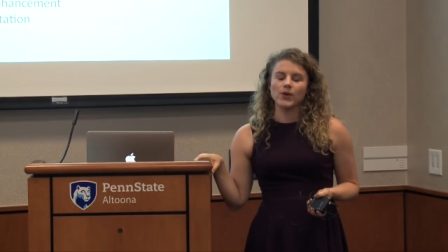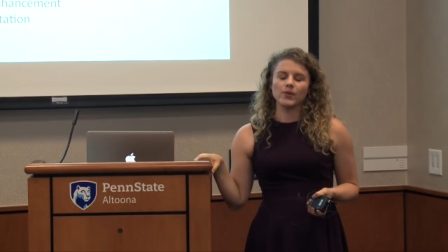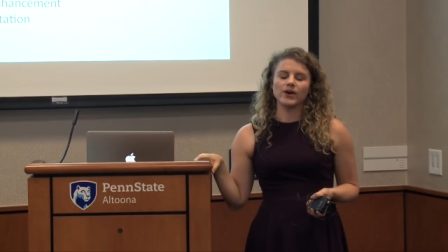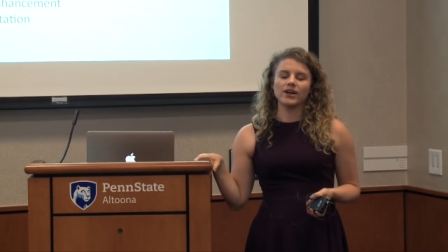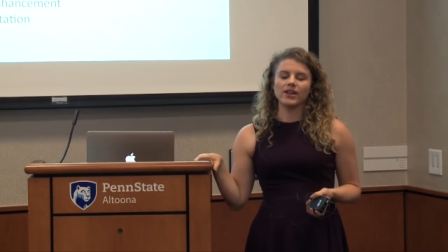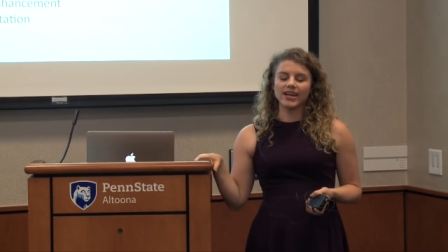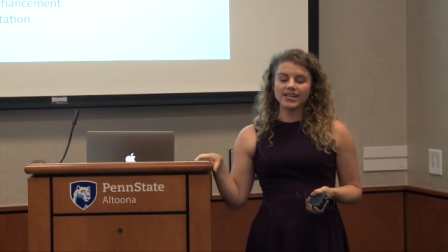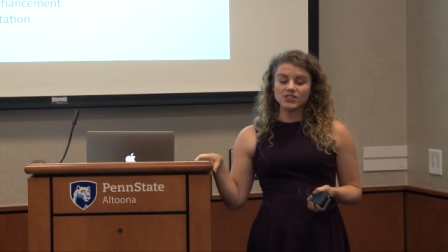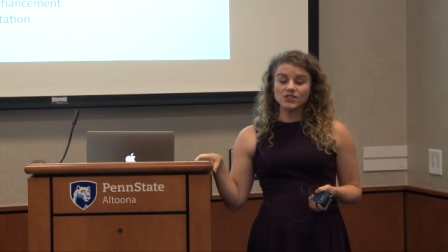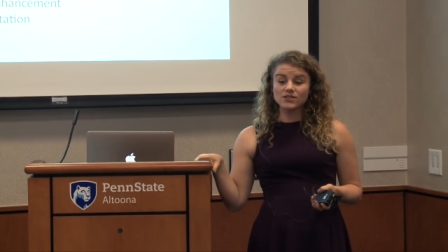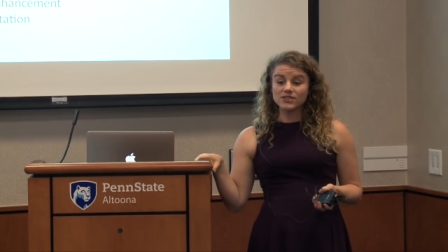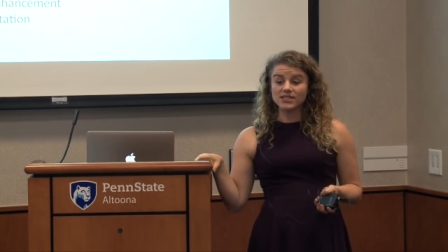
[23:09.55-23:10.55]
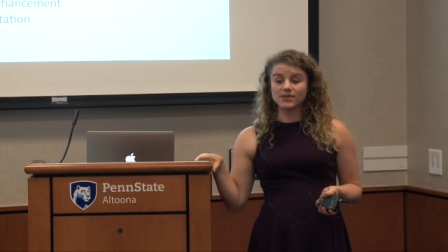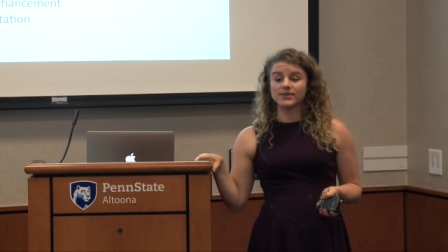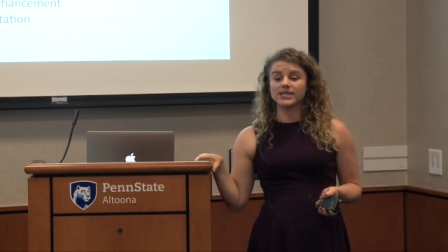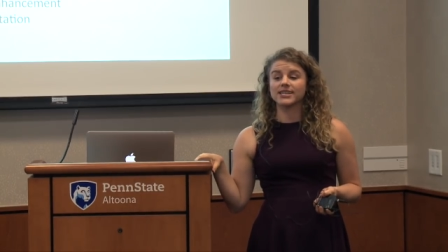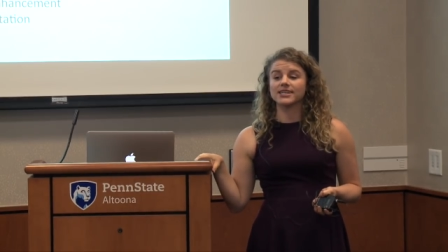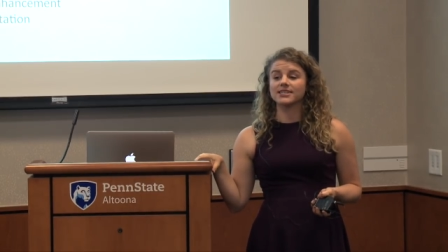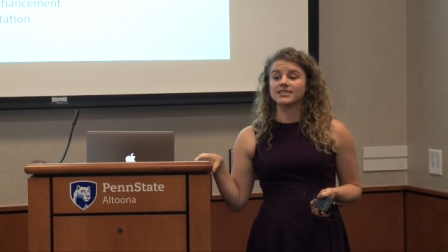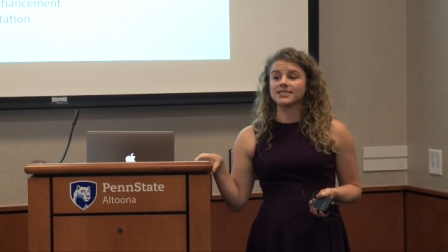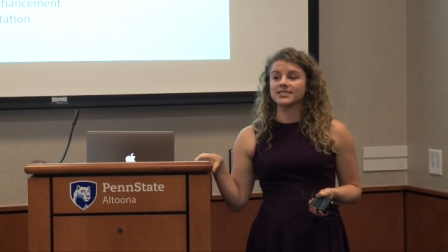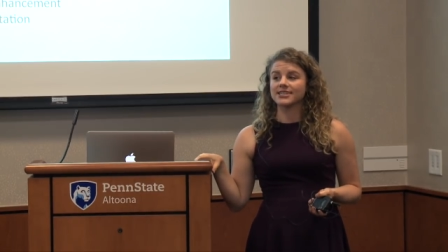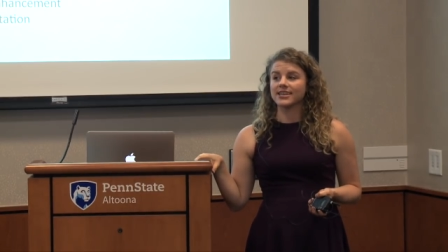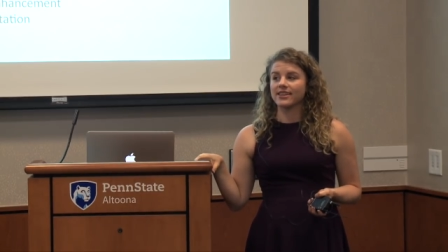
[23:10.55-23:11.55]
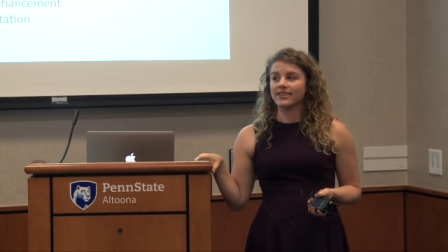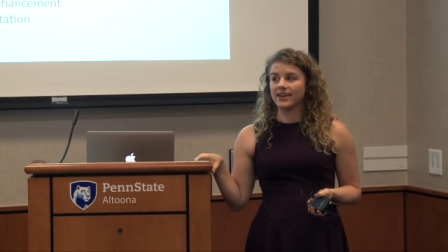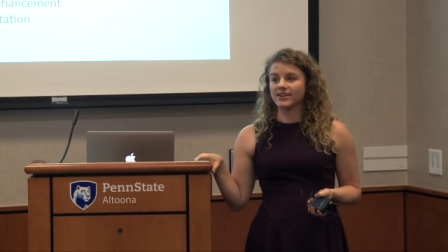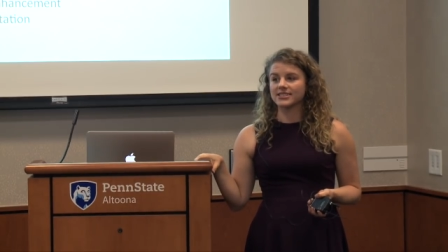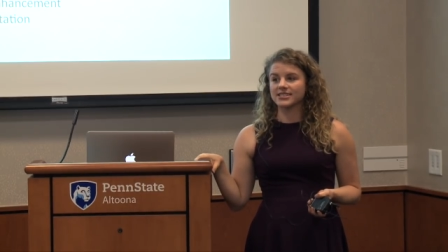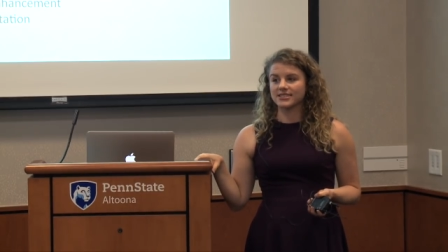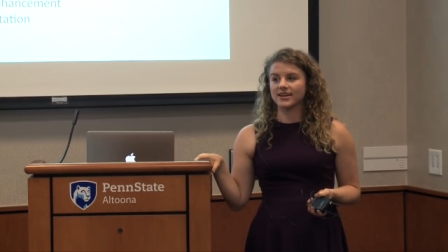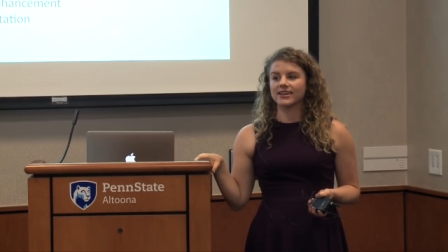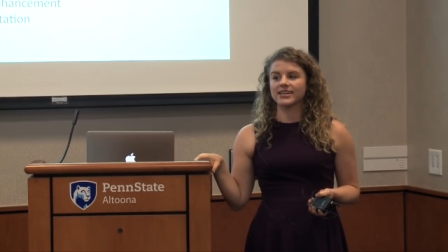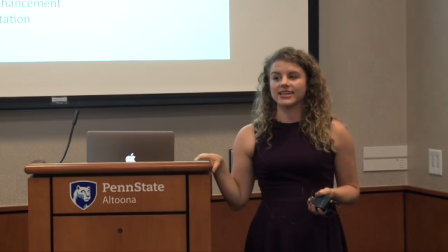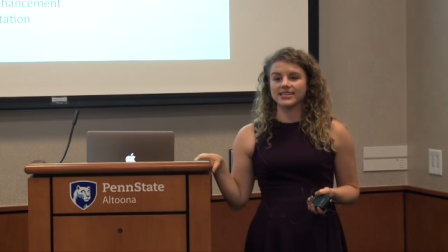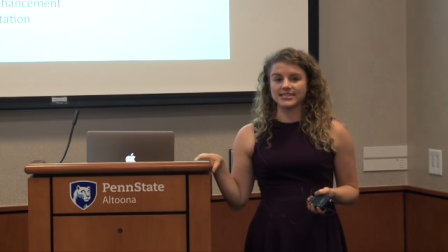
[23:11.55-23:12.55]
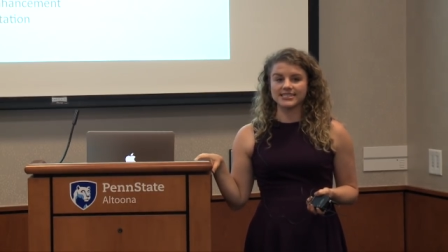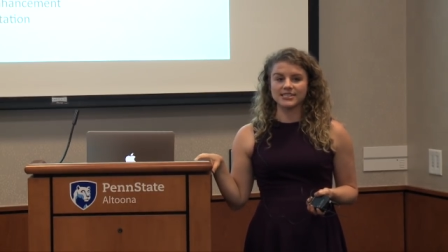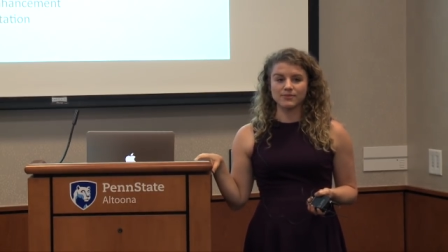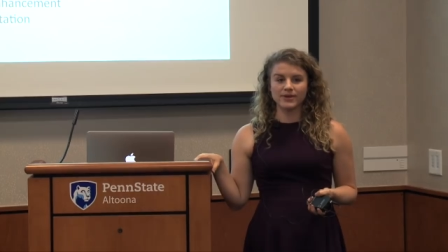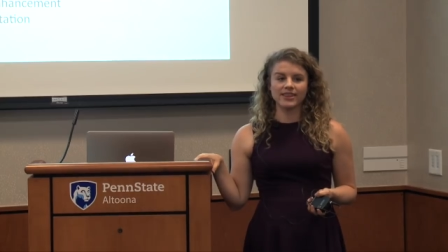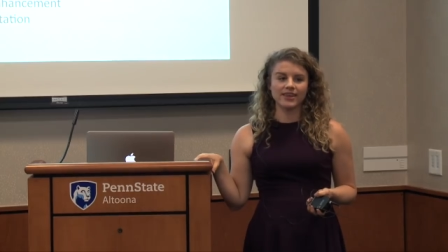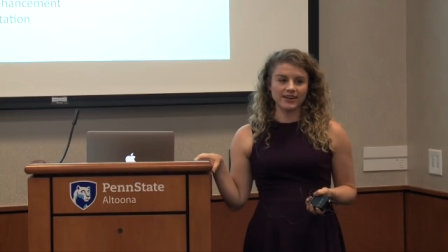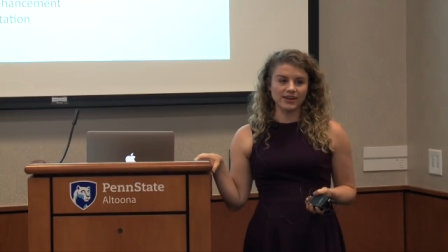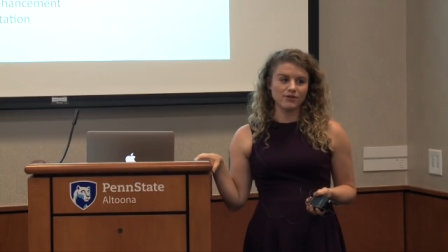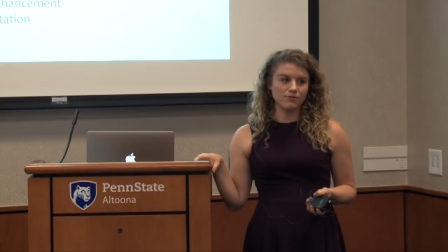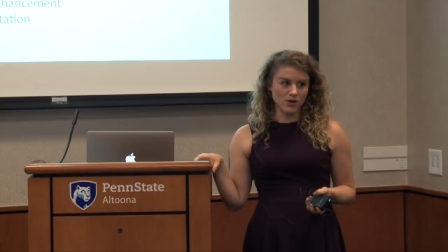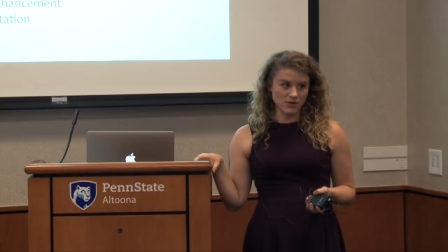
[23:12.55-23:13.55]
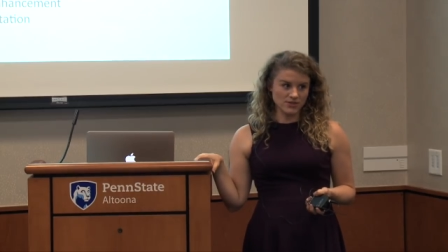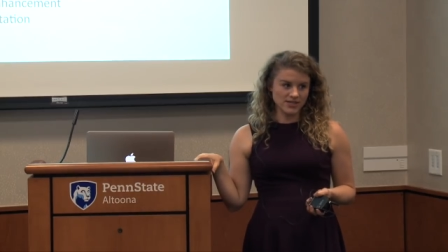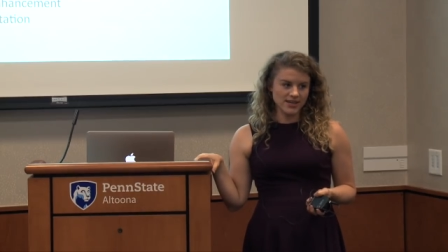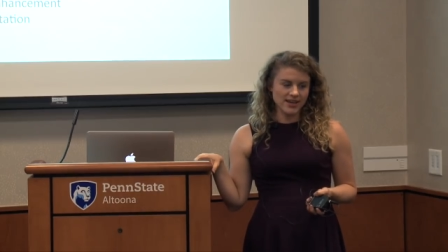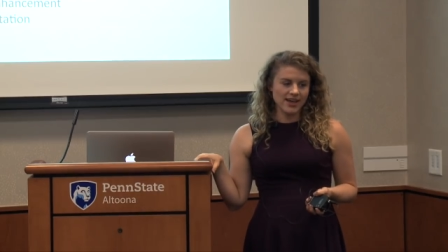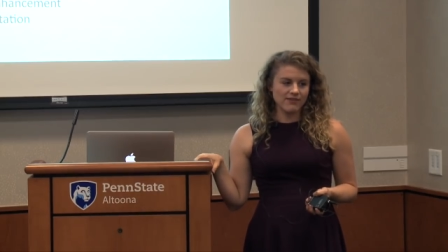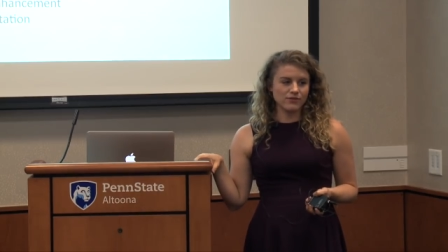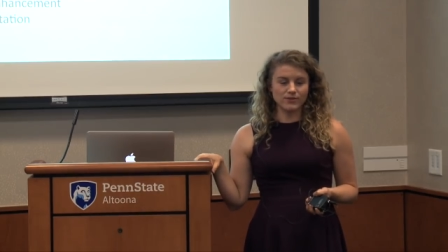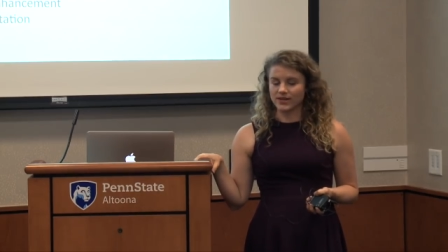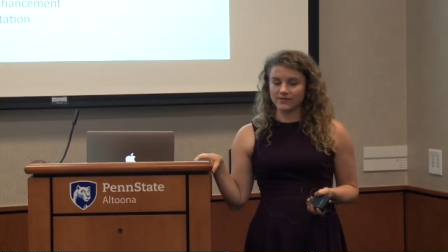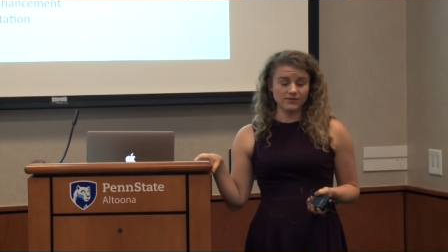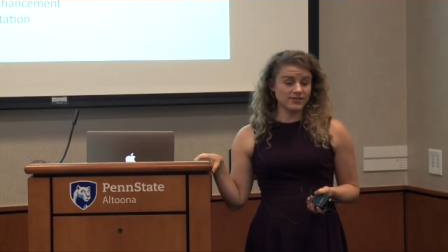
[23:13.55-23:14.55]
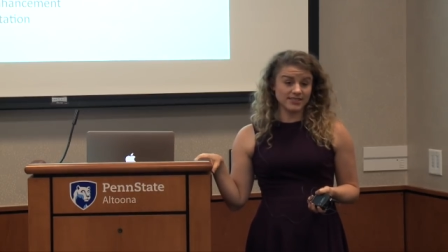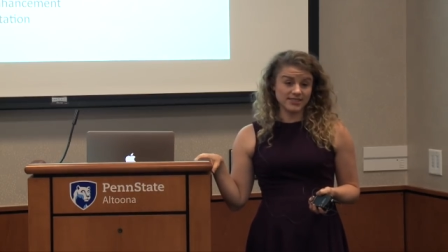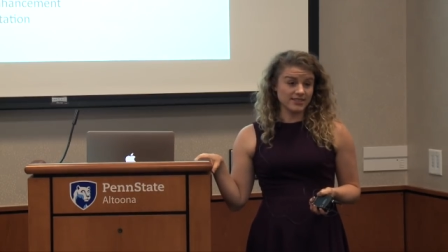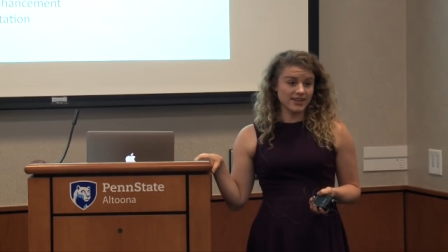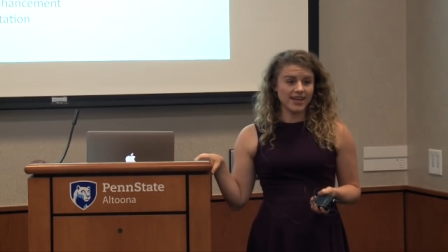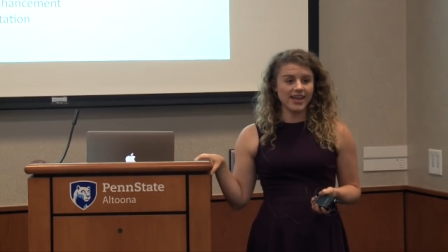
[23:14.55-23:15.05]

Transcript: Well, that's usually because they're stuck in a sympathetic mode for whatever reason.